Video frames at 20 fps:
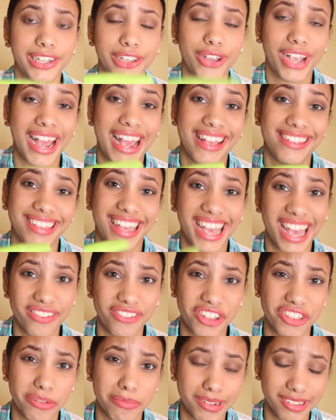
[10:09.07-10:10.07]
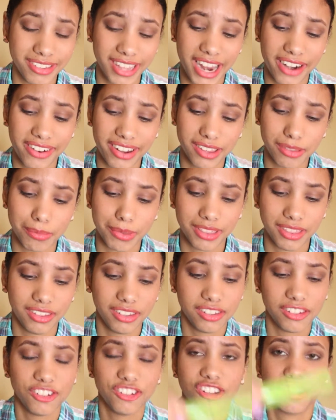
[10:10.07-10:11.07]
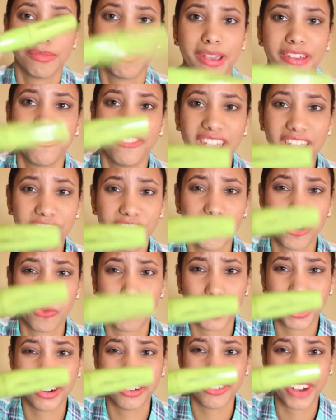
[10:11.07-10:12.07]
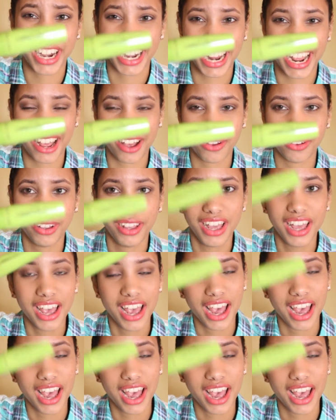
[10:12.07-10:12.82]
you guys, I have other mascaras, but this is just my favorite one right now.